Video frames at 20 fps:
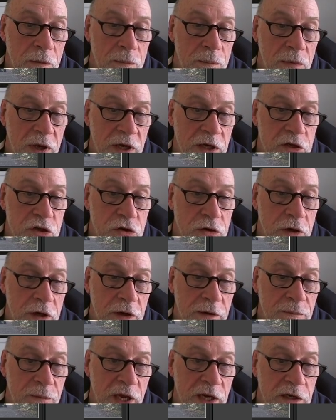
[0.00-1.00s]
make sure I
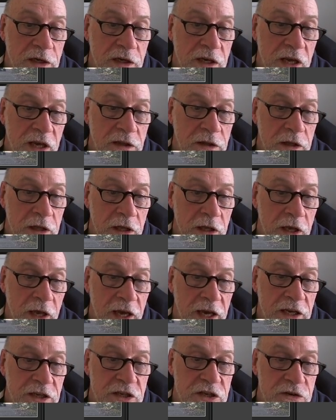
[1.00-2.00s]
maintain the
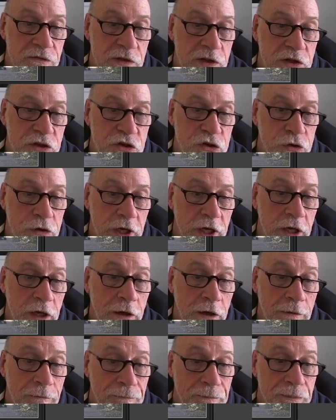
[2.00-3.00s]
edge of the
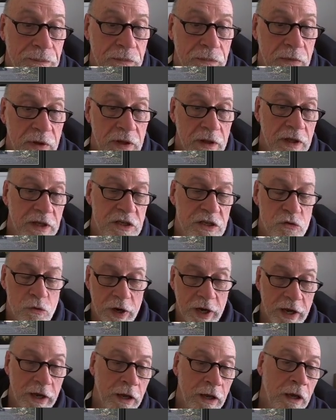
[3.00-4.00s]
tree. That's
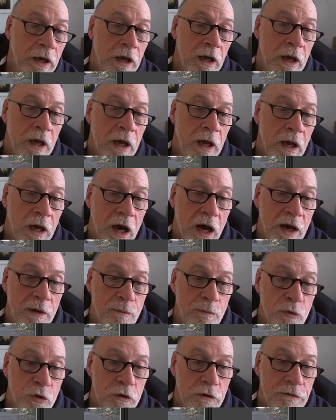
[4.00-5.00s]
why I
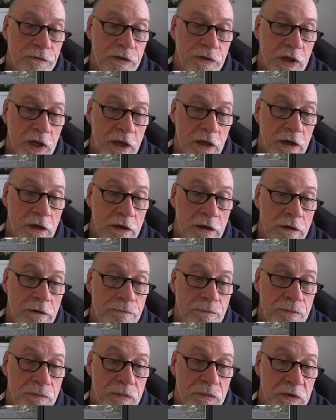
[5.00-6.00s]
move the
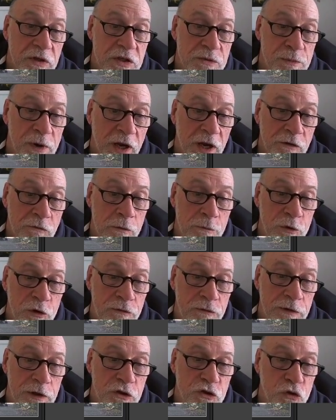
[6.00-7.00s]
spot
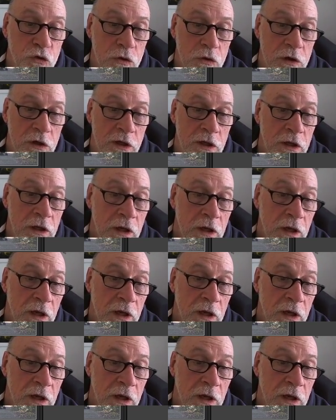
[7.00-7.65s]
removal tool